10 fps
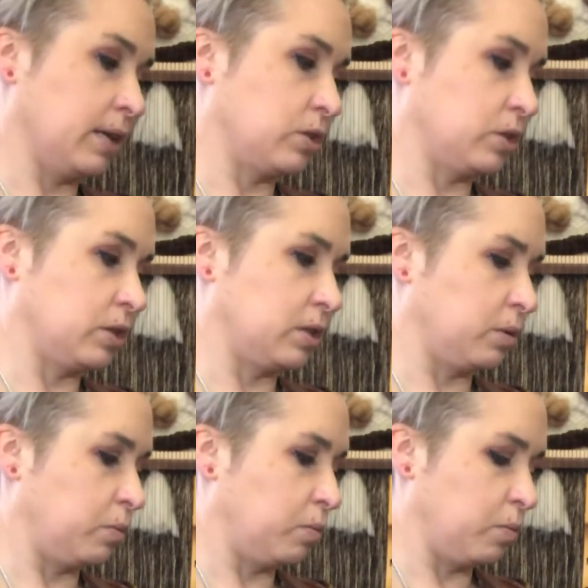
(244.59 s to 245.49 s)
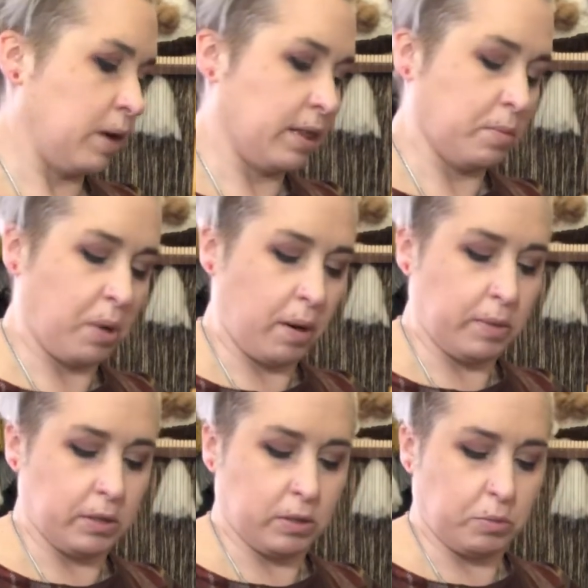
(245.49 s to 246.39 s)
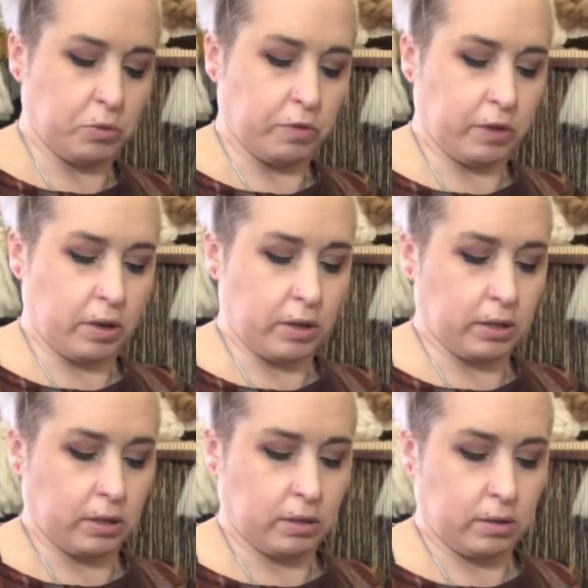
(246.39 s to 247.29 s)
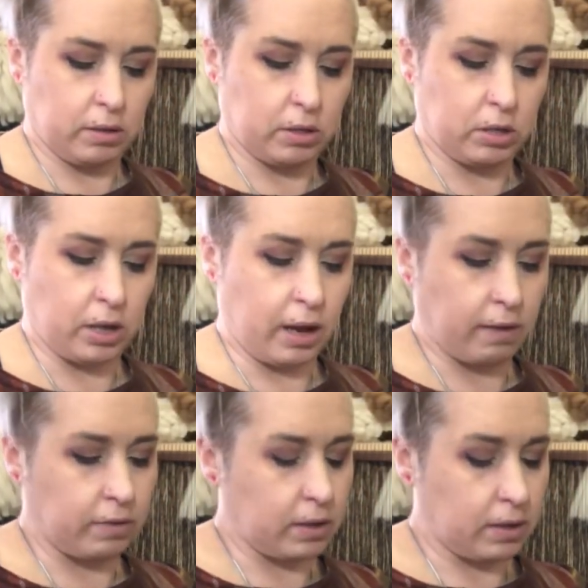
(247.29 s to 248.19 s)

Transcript: It's just the way the bobbins are moving on the shaft.